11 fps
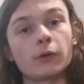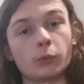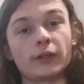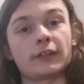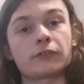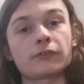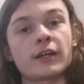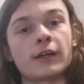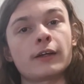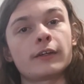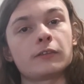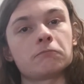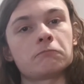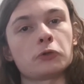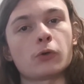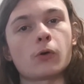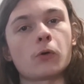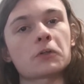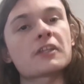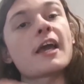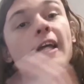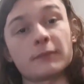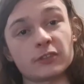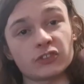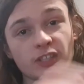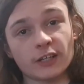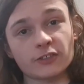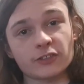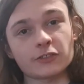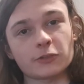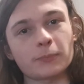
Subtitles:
with your gaming sessions.